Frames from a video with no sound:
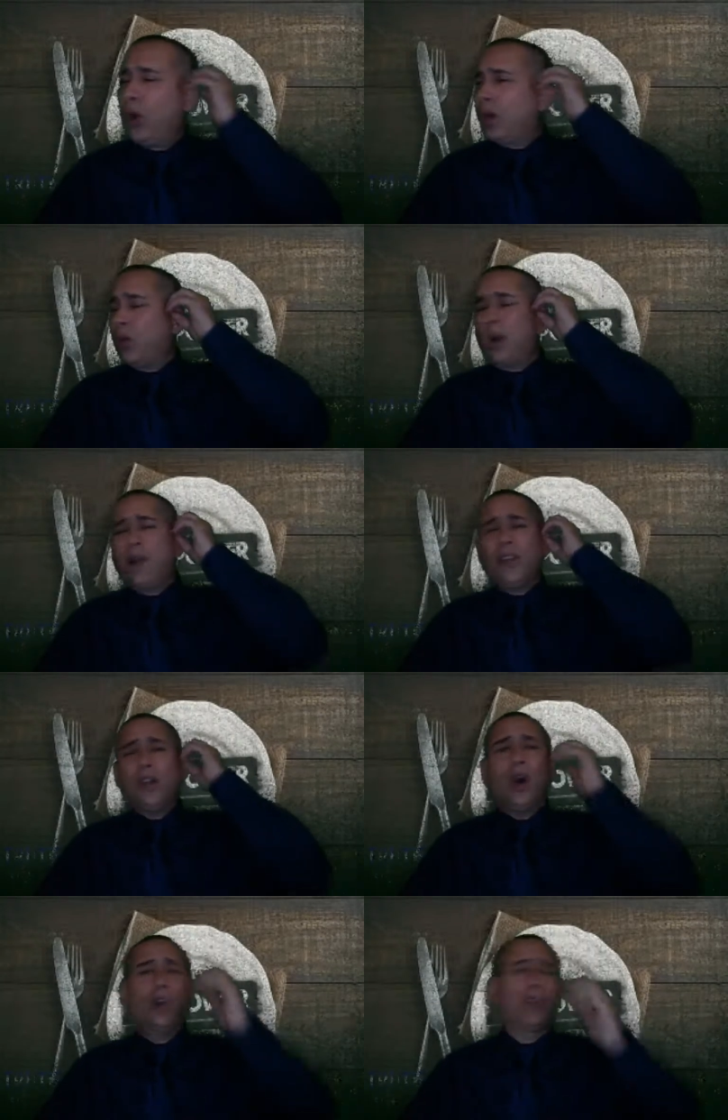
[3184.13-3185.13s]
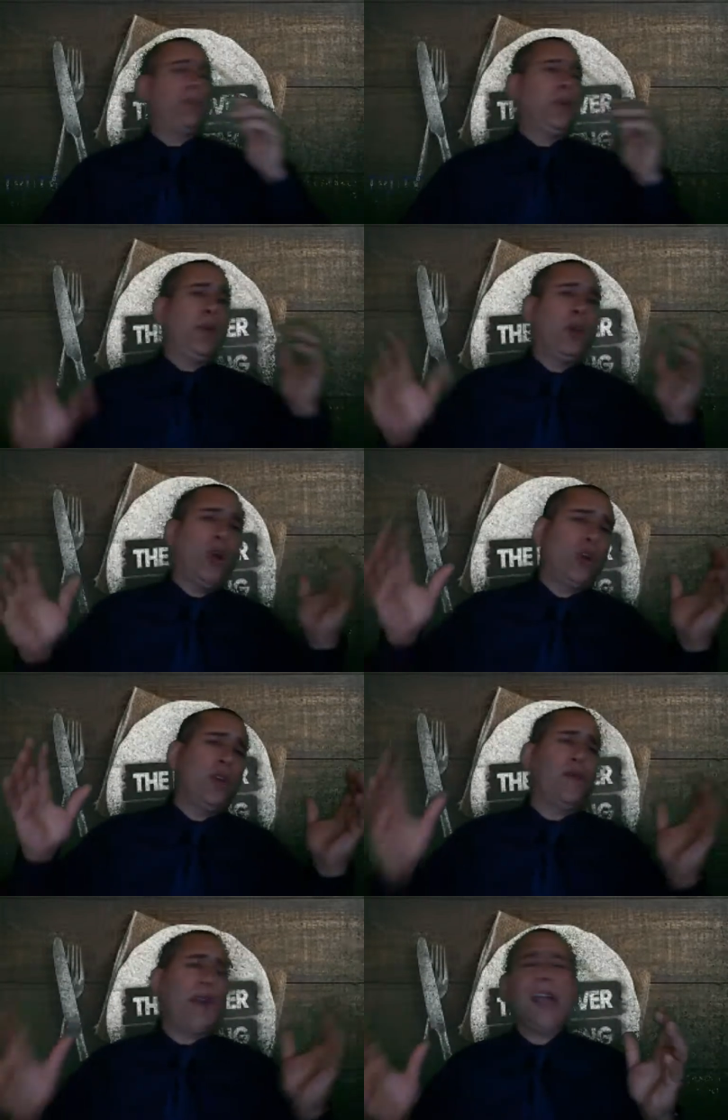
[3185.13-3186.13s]
or wherever you go so that people know
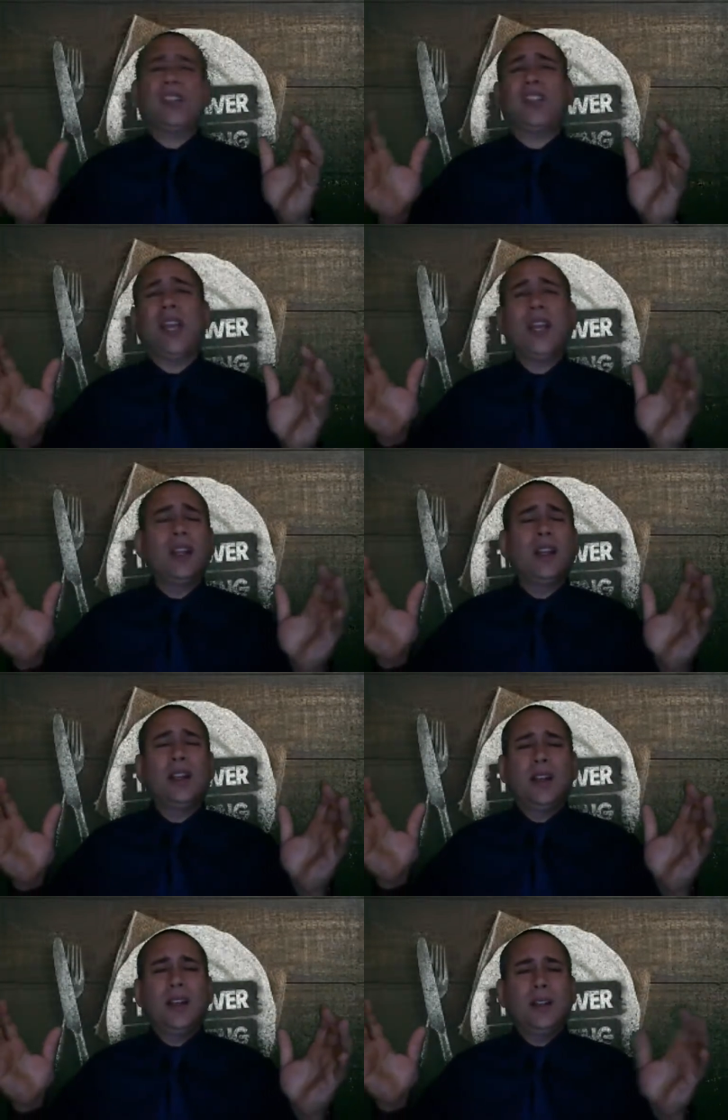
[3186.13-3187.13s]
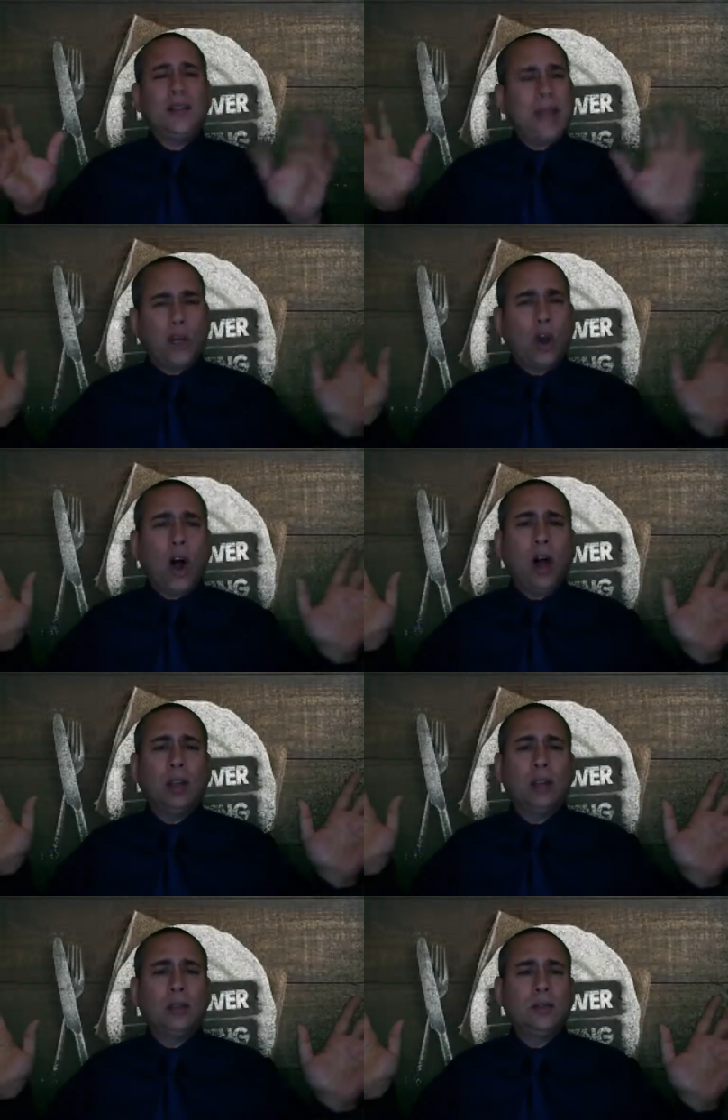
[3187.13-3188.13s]
you're fasting. Not at all
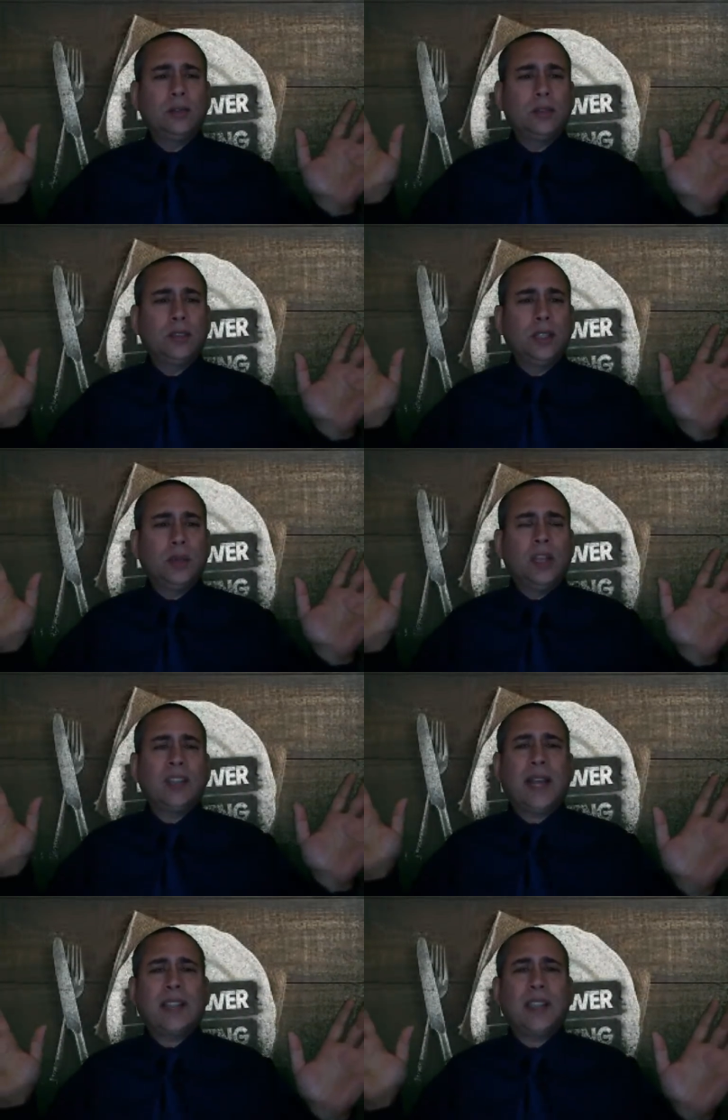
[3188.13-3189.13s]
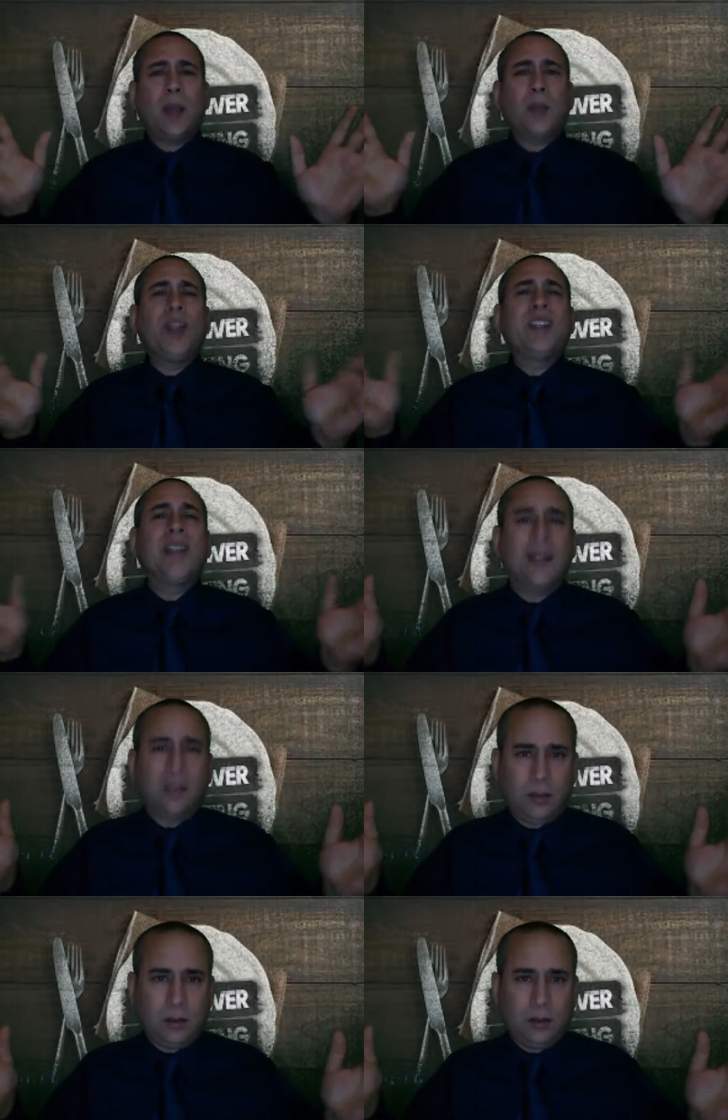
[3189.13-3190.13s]
because that's a
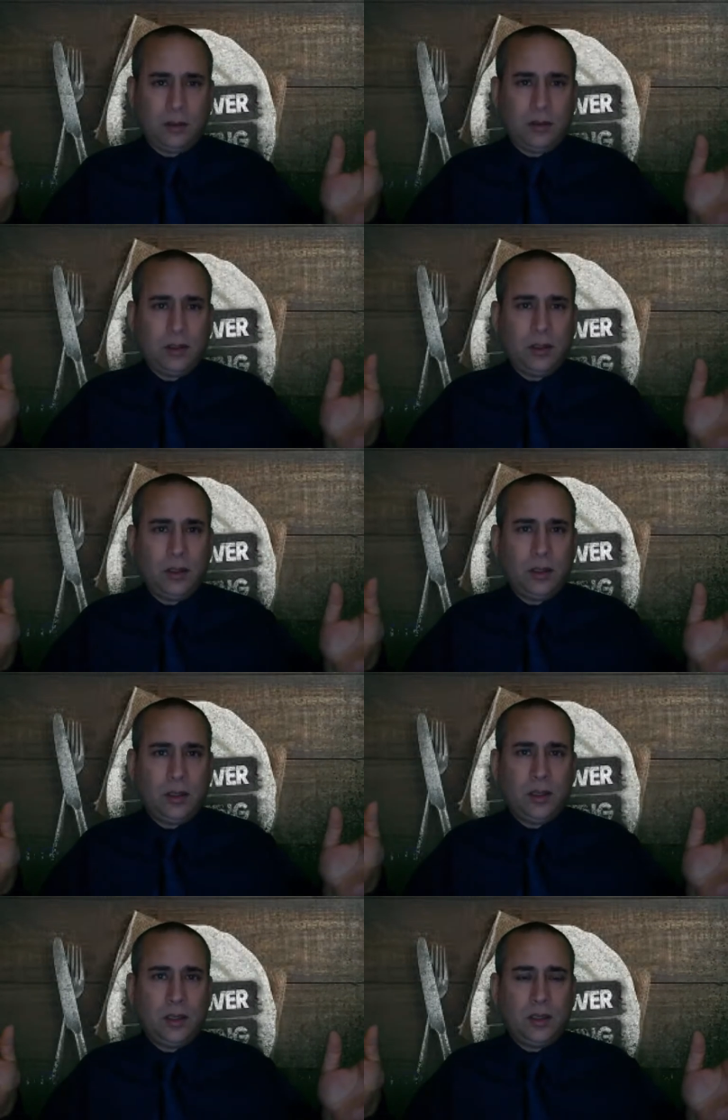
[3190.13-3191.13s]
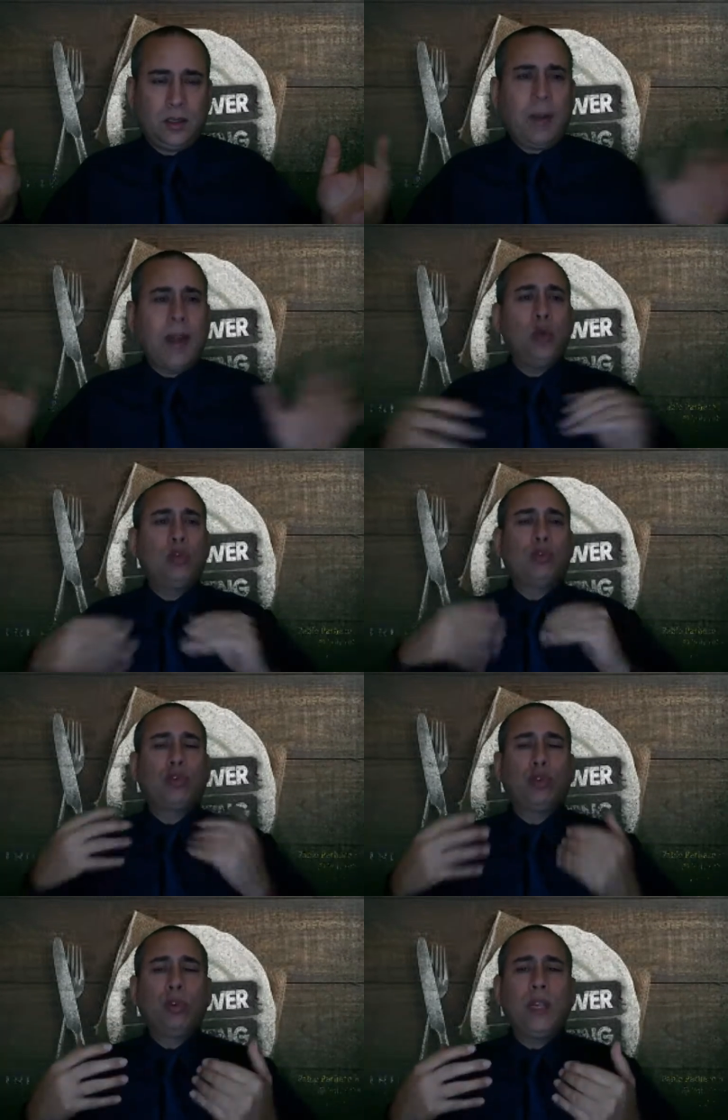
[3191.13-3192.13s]
pretense. Somebody who's
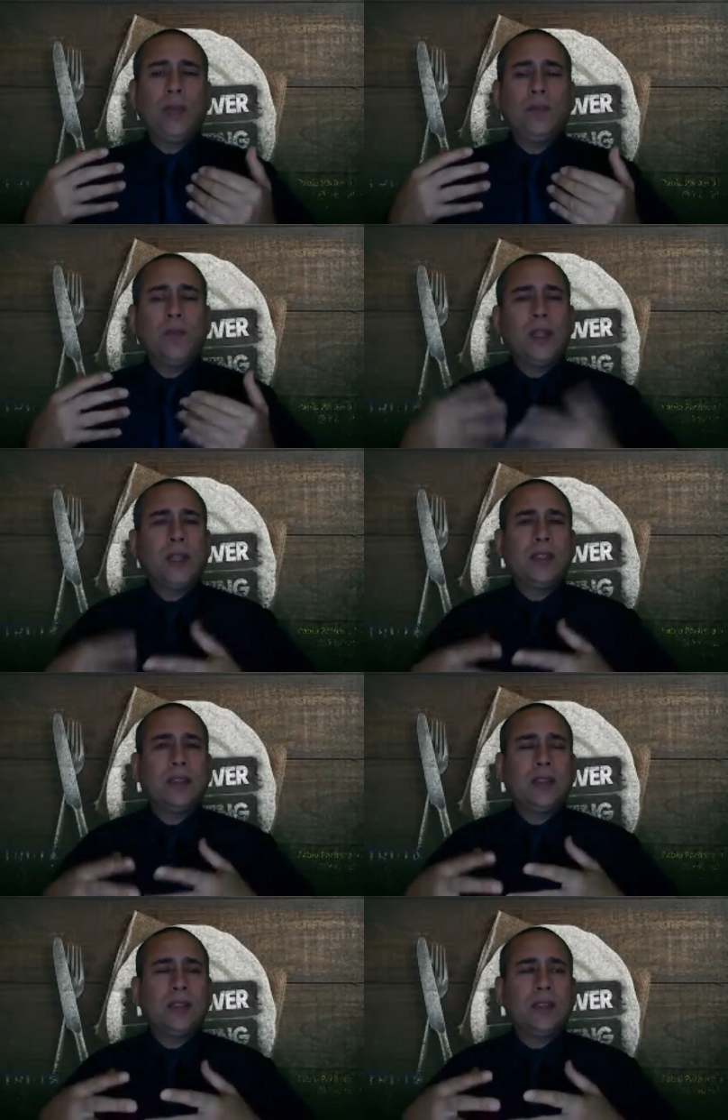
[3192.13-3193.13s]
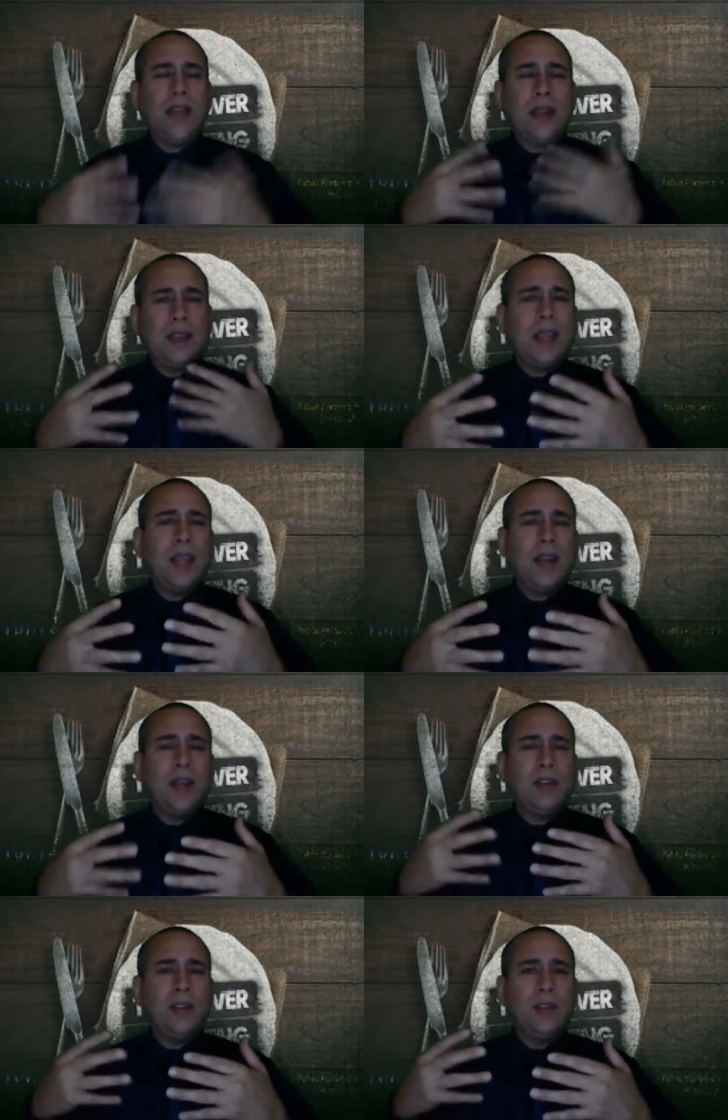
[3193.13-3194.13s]
truly dedicated
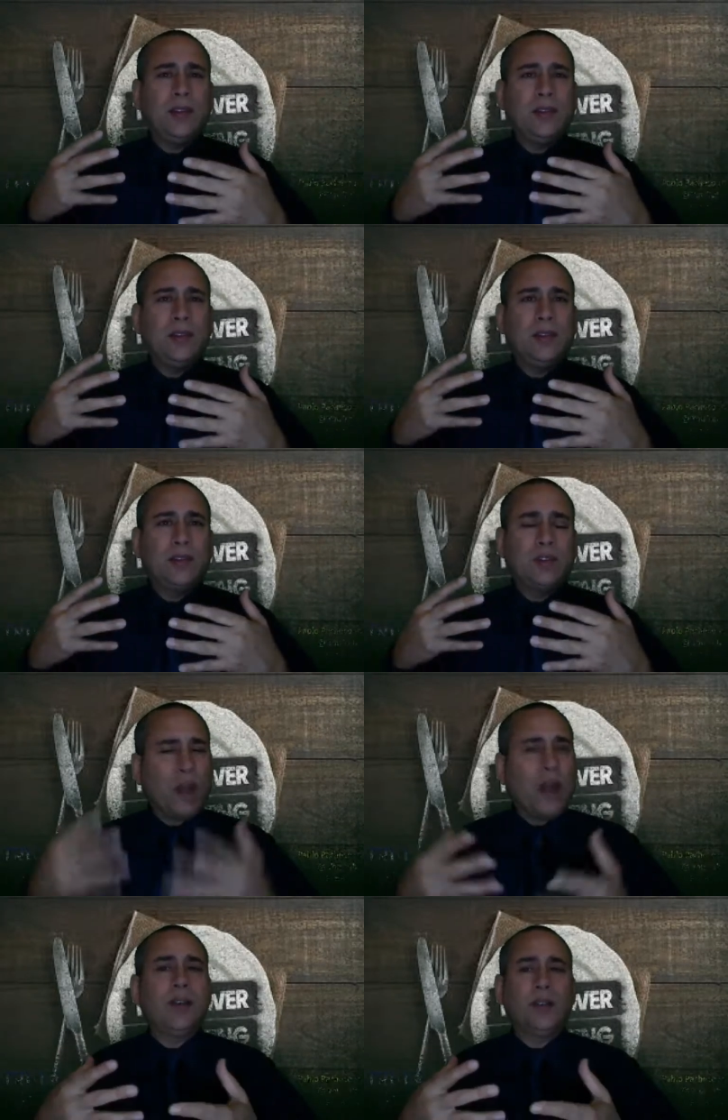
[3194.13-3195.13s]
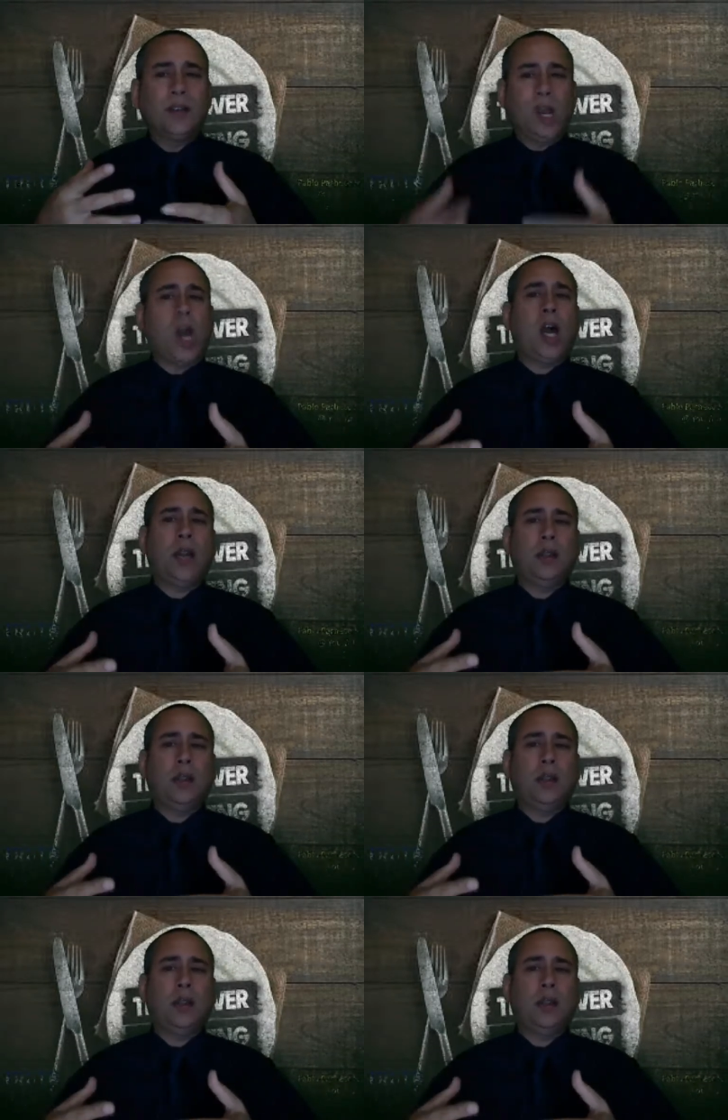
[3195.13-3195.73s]
and surrendered to God